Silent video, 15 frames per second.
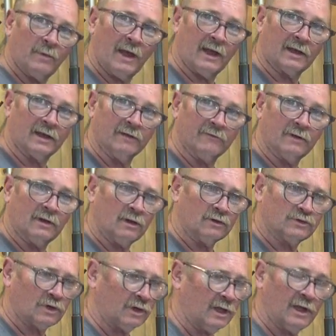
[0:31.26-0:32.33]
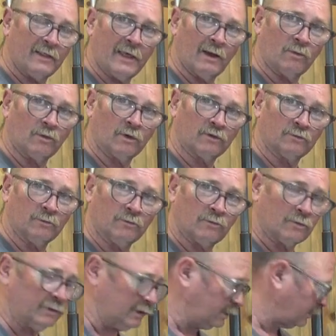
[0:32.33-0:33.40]
the back of it, and I'll show you how that works
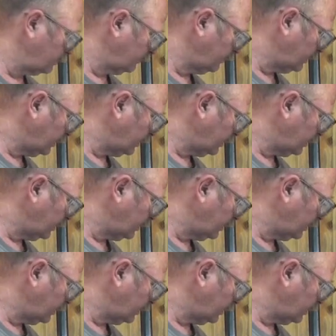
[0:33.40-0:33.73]
before the end of the